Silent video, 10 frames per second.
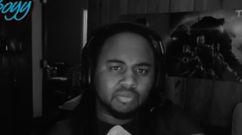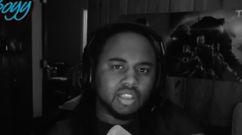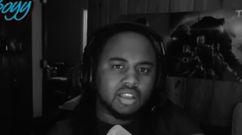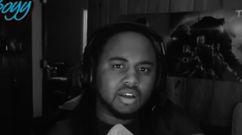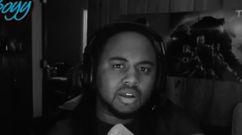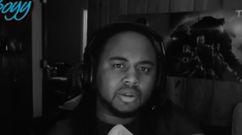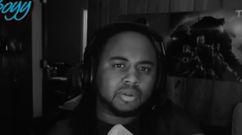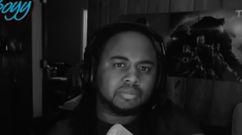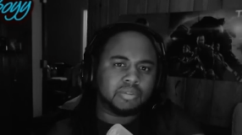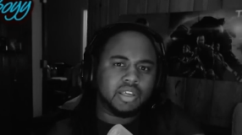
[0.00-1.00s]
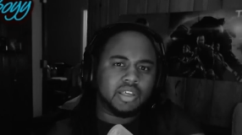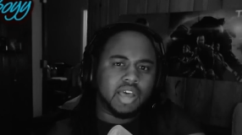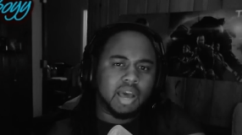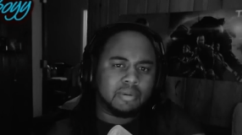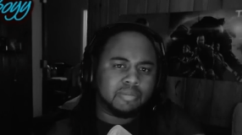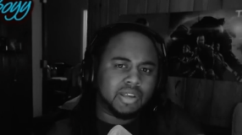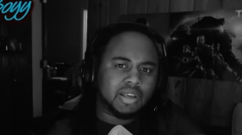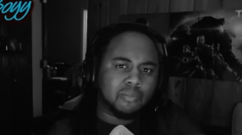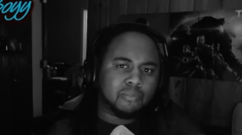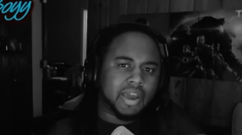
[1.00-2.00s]
Um, I'm gonna pick
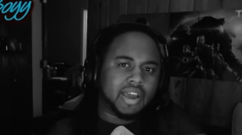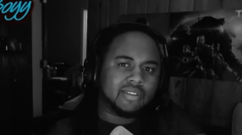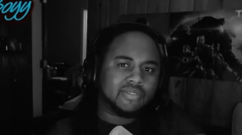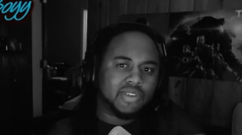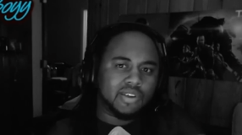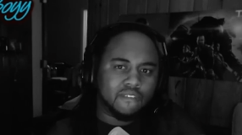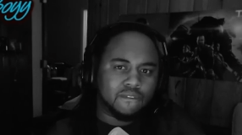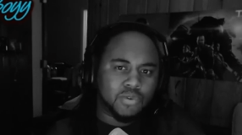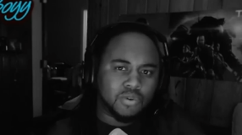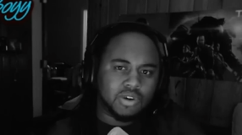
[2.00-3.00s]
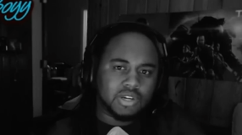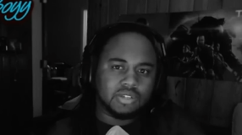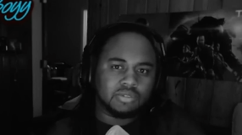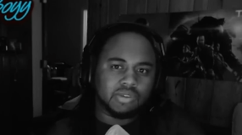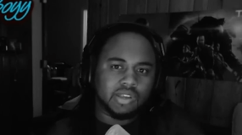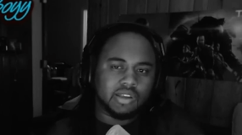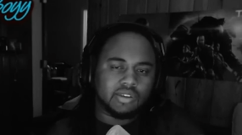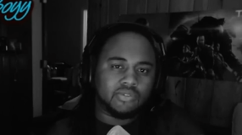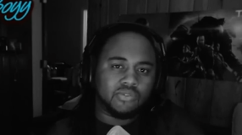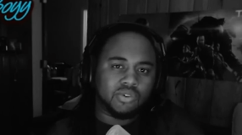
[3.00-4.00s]
up Battlefield 4 this week
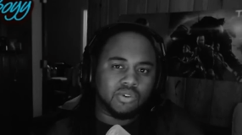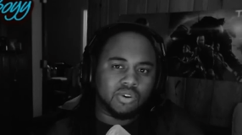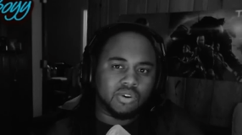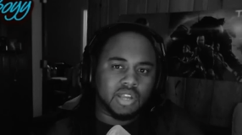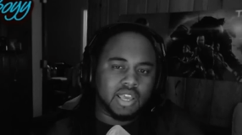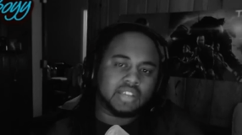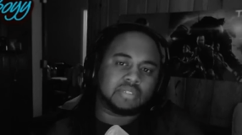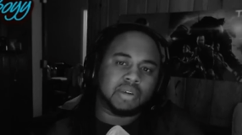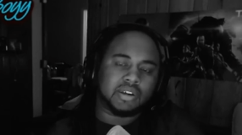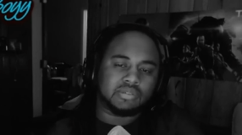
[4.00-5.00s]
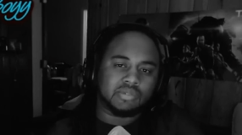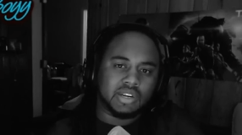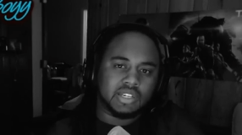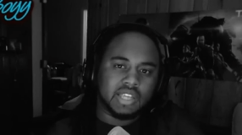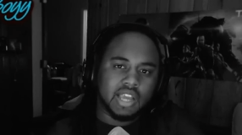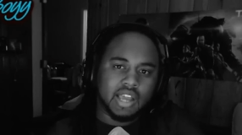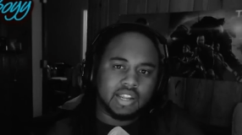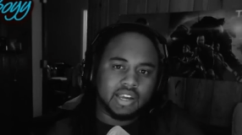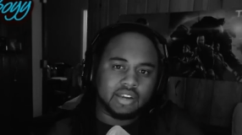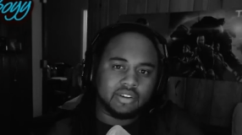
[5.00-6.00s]
for the Xbox One and see how I
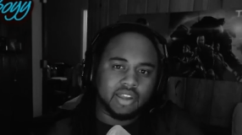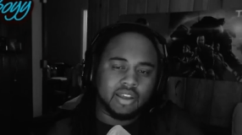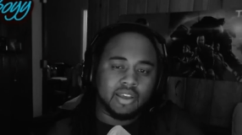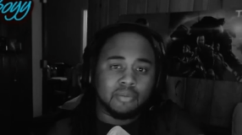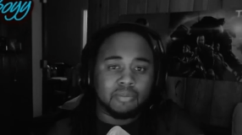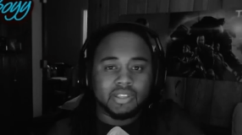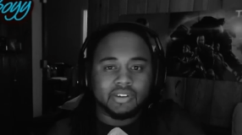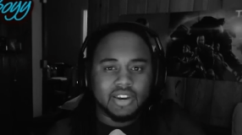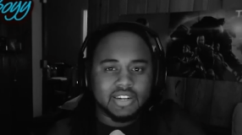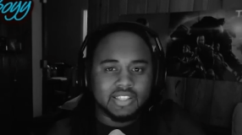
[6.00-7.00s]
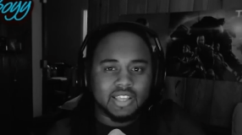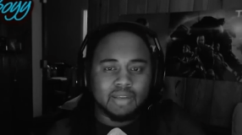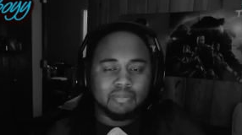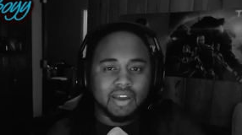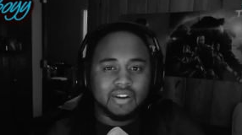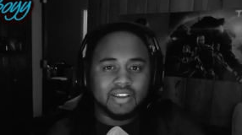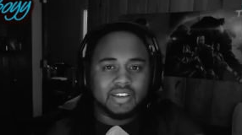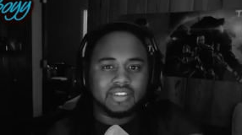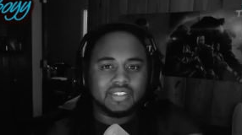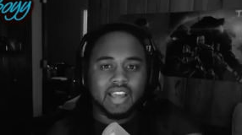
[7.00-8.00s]
like it on that. But the crazy thing about it
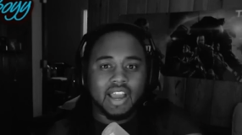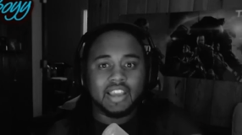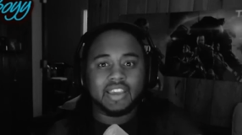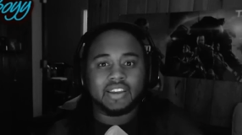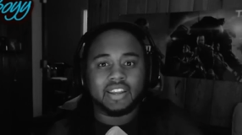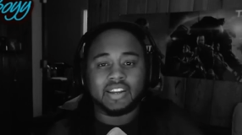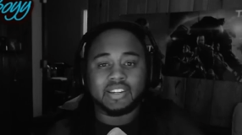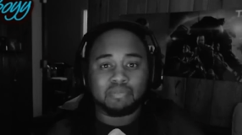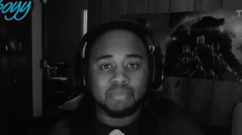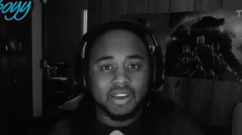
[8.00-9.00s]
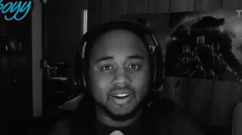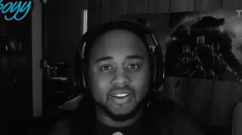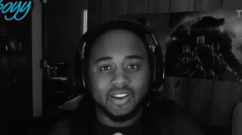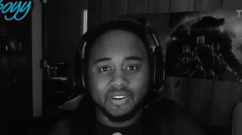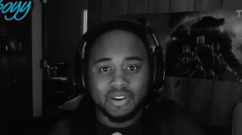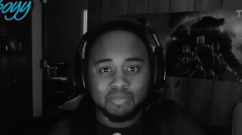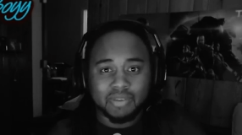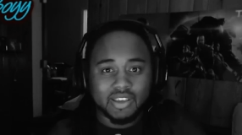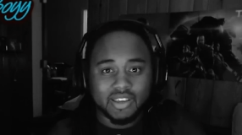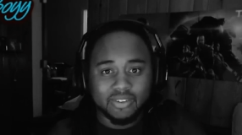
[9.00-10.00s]
is, I hear that it's better on the
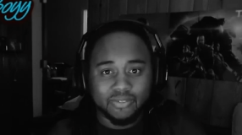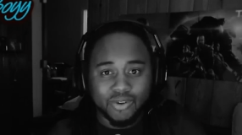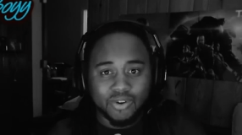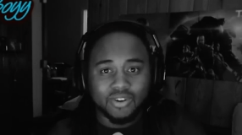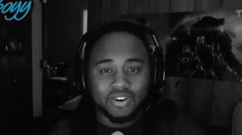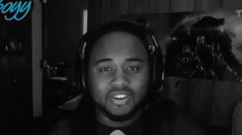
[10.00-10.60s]
PS4.